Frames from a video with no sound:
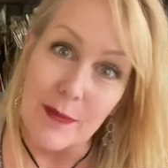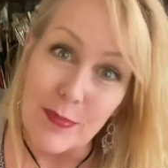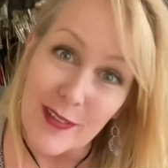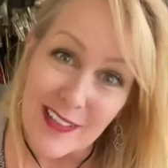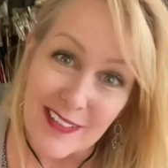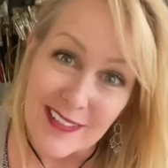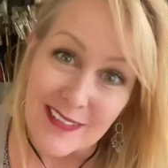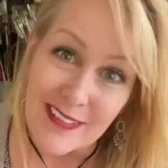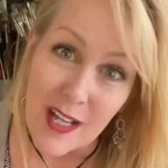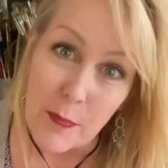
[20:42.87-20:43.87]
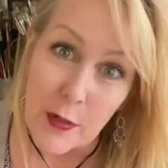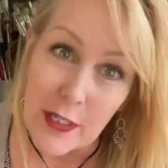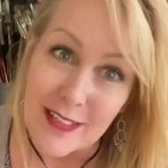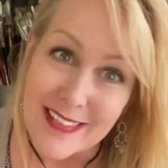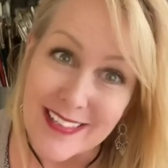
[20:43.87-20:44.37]
a pretty
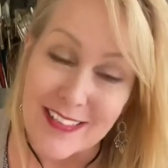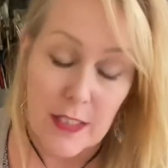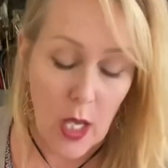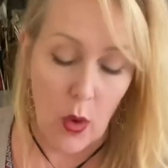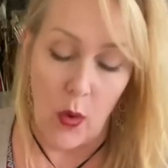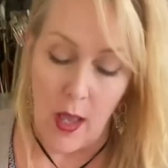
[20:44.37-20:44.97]
good deal. So